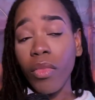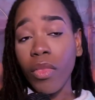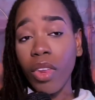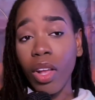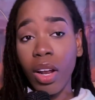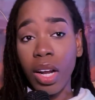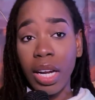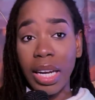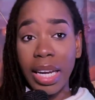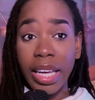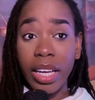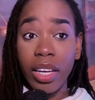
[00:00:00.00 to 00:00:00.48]

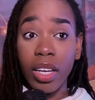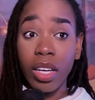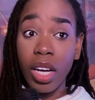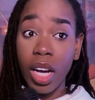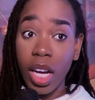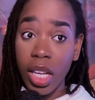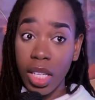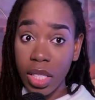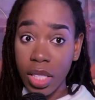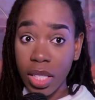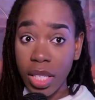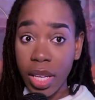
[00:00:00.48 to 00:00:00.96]
link
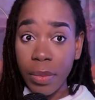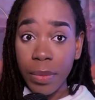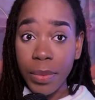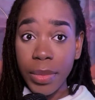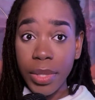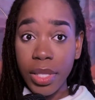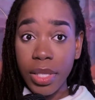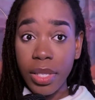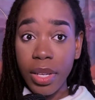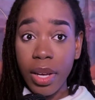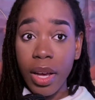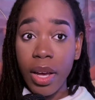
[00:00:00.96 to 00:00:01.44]

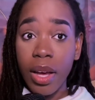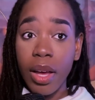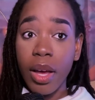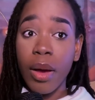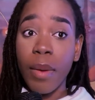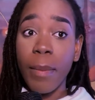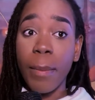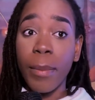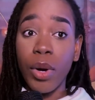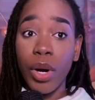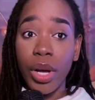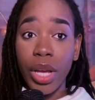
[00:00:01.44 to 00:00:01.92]
concepts,
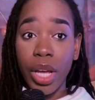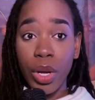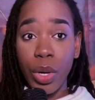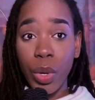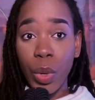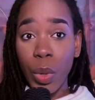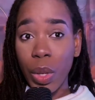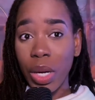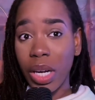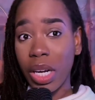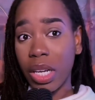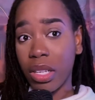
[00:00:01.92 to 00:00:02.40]
but you
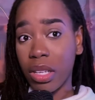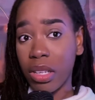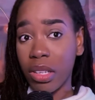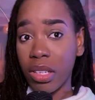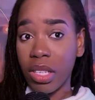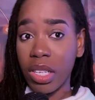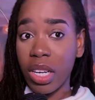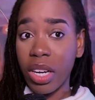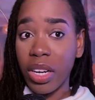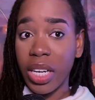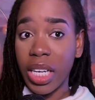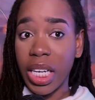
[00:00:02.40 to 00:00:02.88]
don't
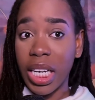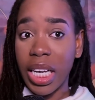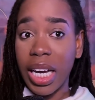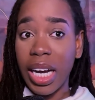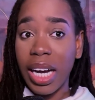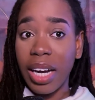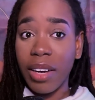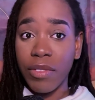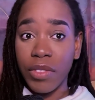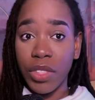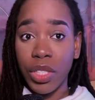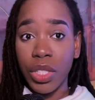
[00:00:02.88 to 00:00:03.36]
necessarily
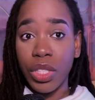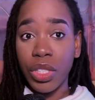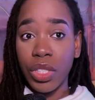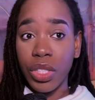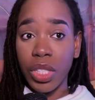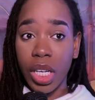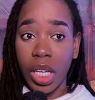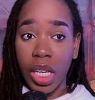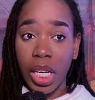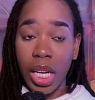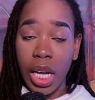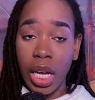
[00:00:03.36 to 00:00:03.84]
have to
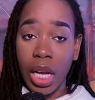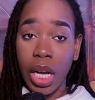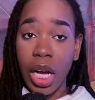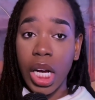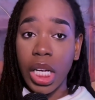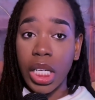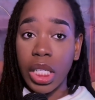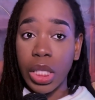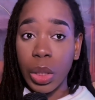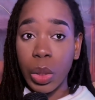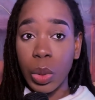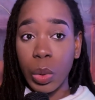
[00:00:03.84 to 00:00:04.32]
draw a
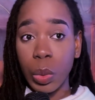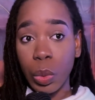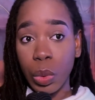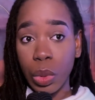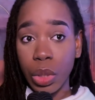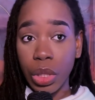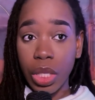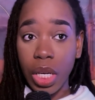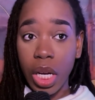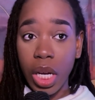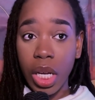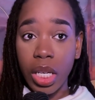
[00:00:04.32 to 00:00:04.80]

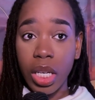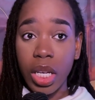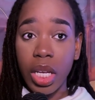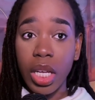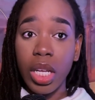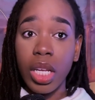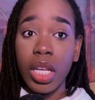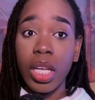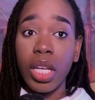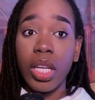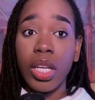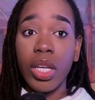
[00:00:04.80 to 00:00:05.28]
conclusion.
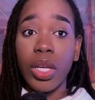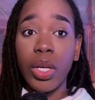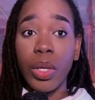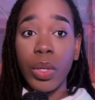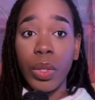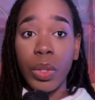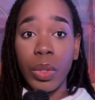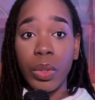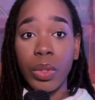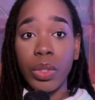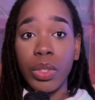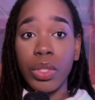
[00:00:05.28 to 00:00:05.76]

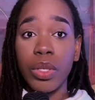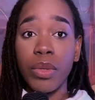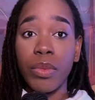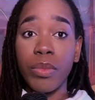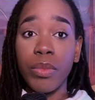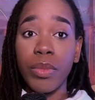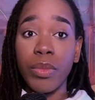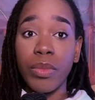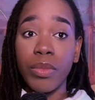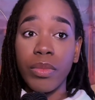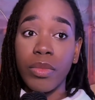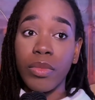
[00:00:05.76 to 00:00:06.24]
No,
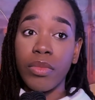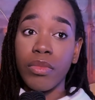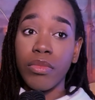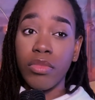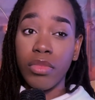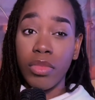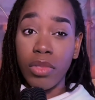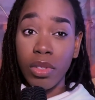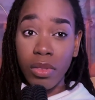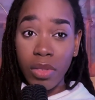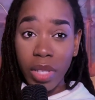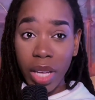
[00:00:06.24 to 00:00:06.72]

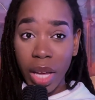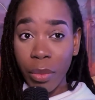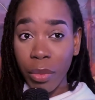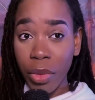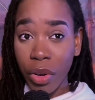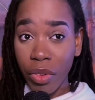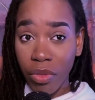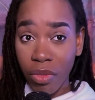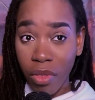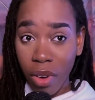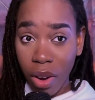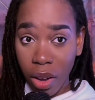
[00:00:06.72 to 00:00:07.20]
don't get me
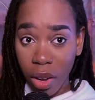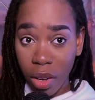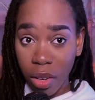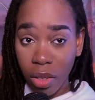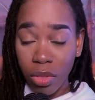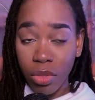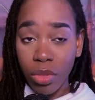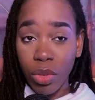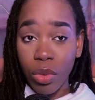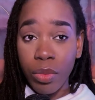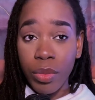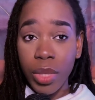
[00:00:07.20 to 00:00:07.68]
wrong,
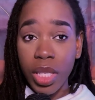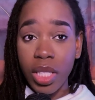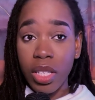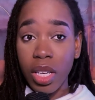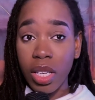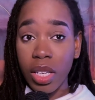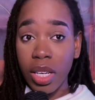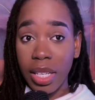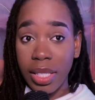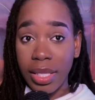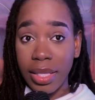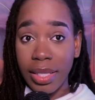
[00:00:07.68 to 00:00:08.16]
don't
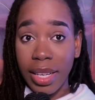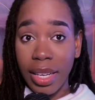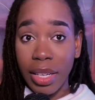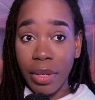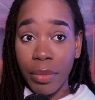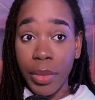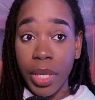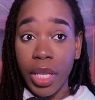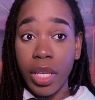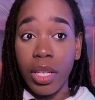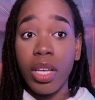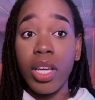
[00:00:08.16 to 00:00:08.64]
misunderstand
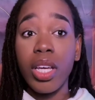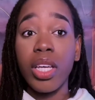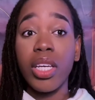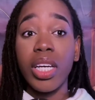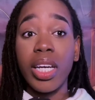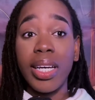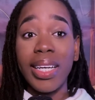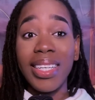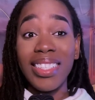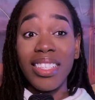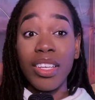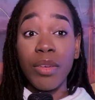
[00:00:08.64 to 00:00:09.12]
me.
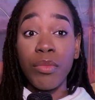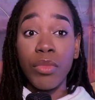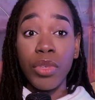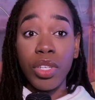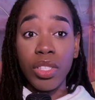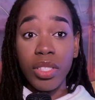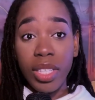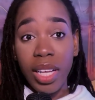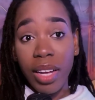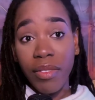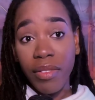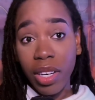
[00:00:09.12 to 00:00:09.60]
Your essay
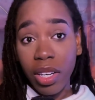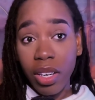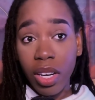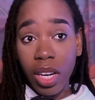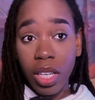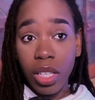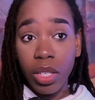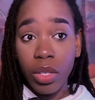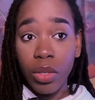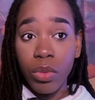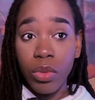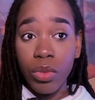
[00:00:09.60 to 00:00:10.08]
must have a
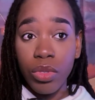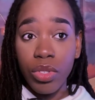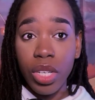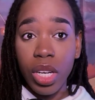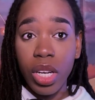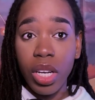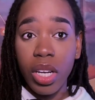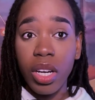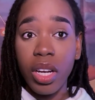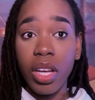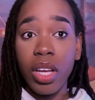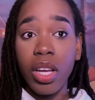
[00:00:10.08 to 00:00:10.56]

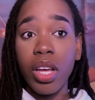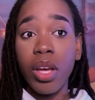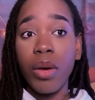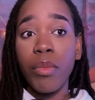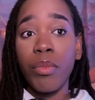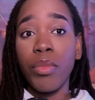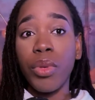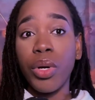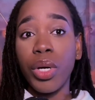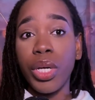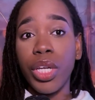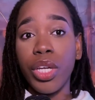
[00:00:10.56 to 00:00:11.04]
conclusion,
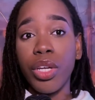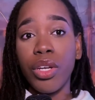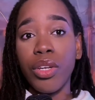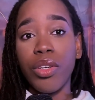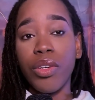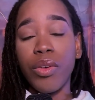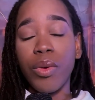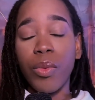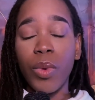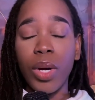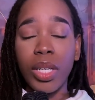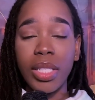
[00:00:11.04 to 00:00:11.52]
but
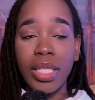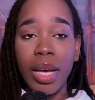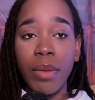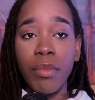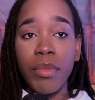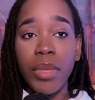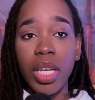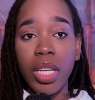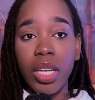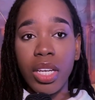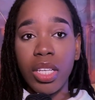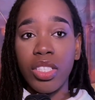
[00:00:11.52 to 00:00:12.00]
what I
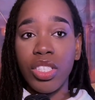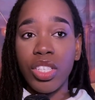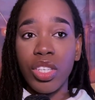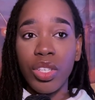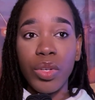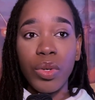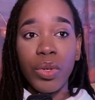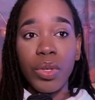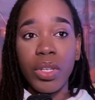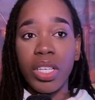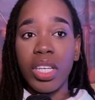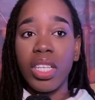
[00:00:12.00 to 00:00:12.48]
mean is you
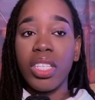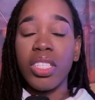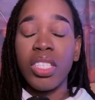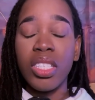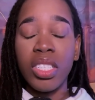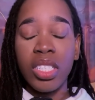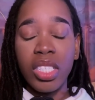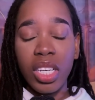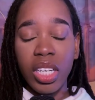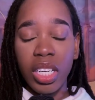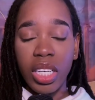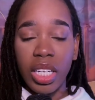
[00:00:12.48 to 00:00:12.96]
don't
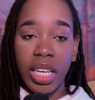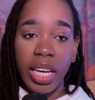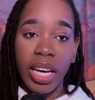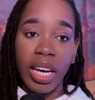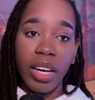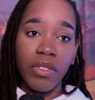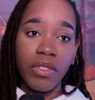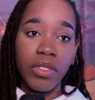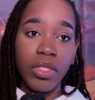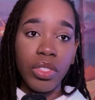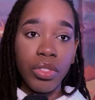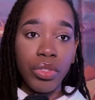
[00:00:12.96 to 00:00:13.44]
necessarily
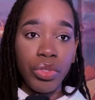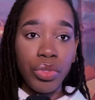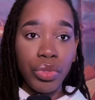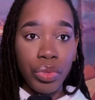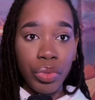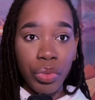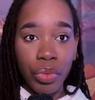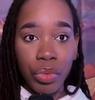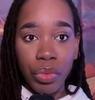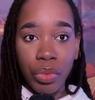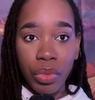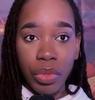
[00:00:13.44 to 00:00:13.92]
have to
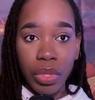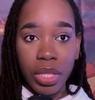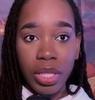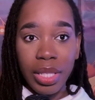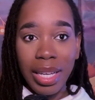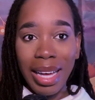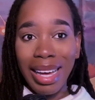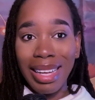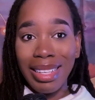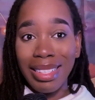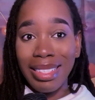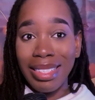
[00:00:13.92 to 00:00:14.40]
choose
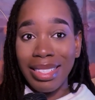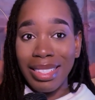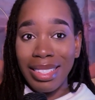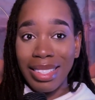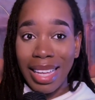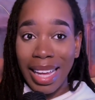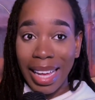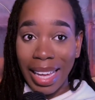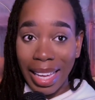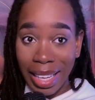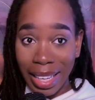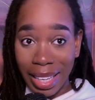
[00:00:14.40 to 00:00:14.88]
a
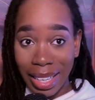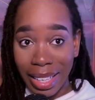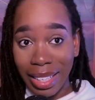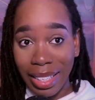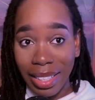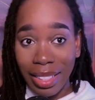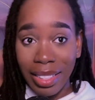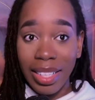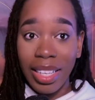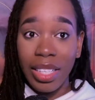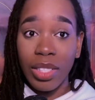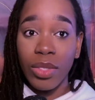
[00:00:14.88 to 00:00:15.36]
side.
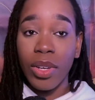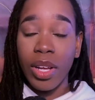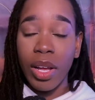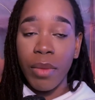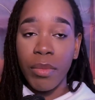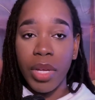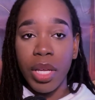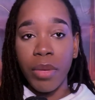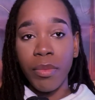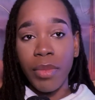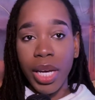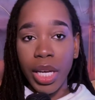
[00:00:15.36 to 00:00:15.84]
That's what I
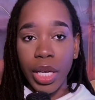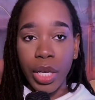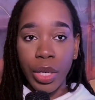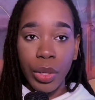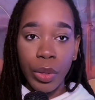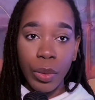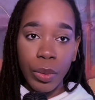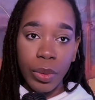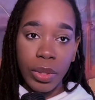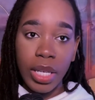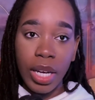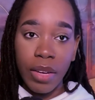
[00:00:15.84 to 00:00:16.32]
mean by you
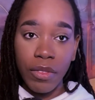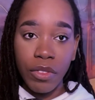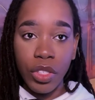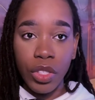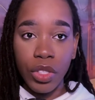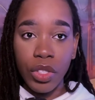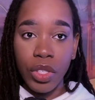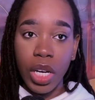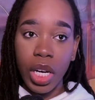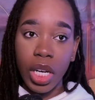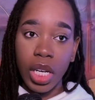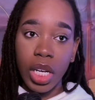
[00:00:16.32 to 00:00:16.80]
don't have to
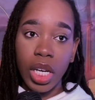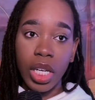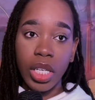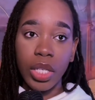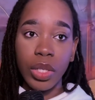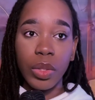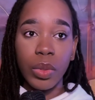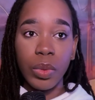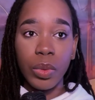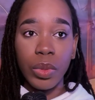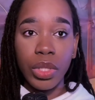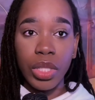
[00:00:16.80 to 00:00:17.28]
draw a
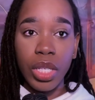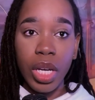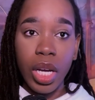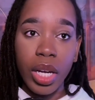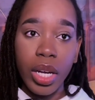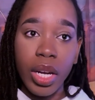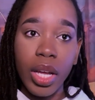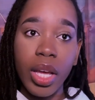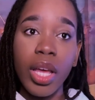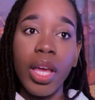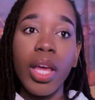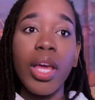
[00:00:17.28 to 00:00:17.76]
conclusion.
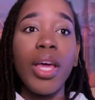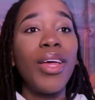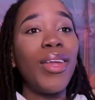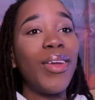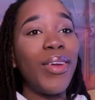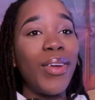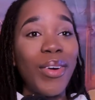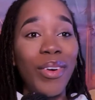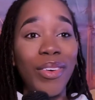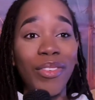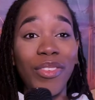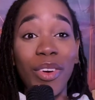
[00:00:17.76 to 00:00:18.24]

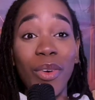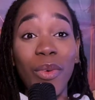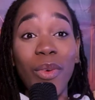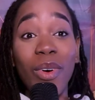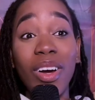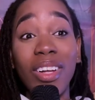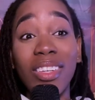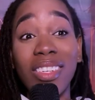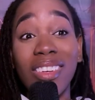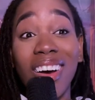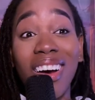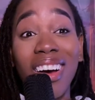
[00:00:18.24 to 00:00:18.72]
Now, if you
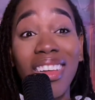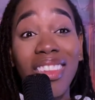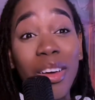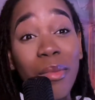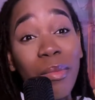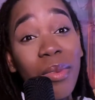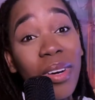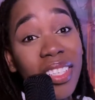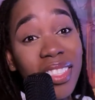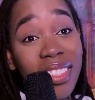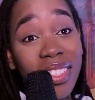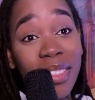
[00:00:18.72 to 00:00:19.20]
want other
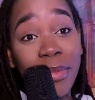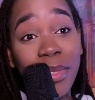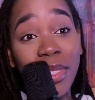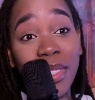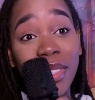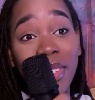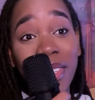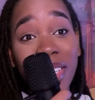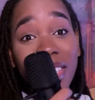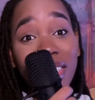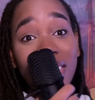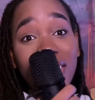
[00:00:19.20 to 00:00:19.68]
possible
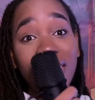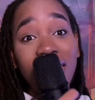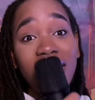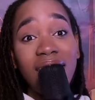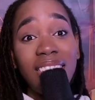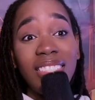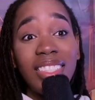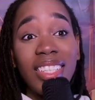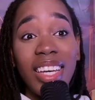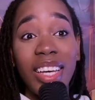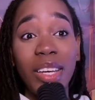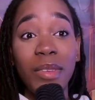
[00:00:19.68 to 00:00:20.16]
question
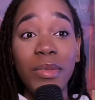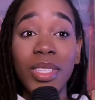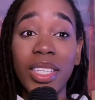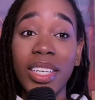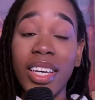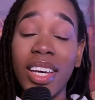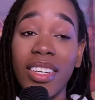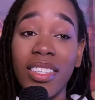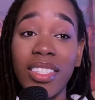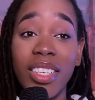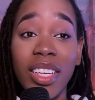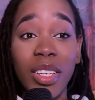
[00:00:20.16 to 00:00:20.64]
types, you
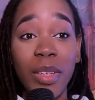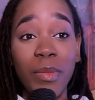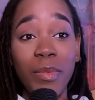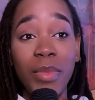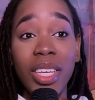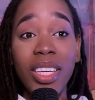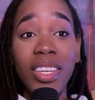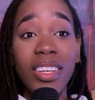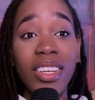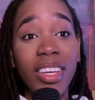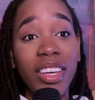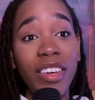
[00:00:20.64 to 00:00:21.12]
can check the
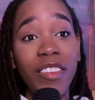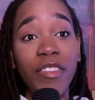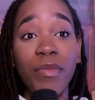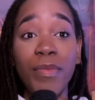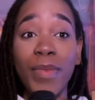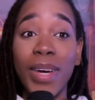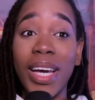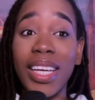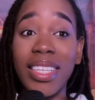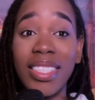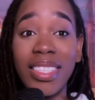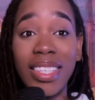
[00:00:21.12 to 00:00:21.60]
PDF
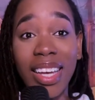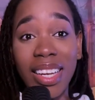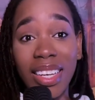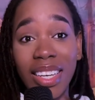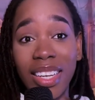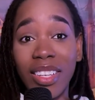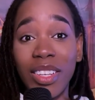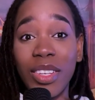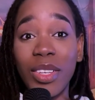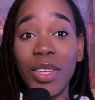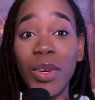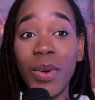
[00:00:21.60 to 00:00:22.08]
by scanning
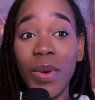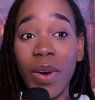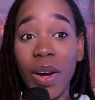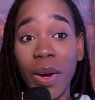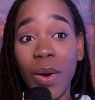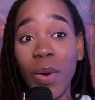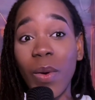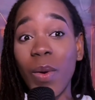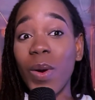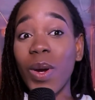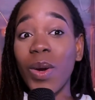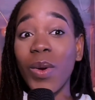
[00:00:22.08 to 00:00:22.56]
the QR
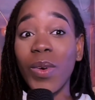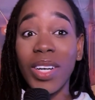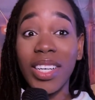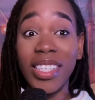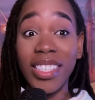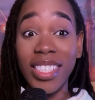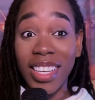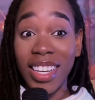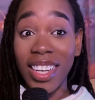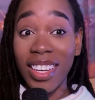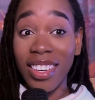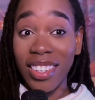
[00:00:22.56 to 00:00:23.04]
code or
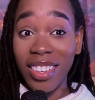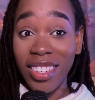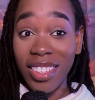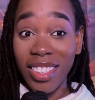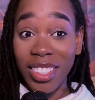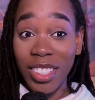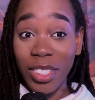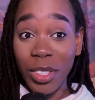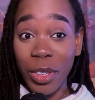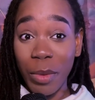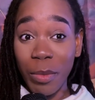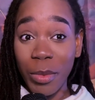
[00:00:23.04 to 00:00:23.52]
checking the
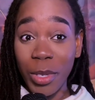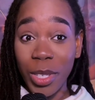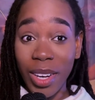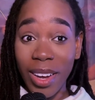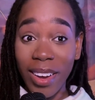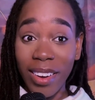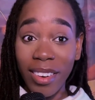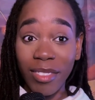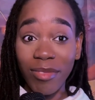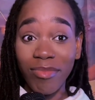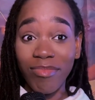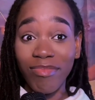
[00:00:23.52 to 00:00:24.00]
description.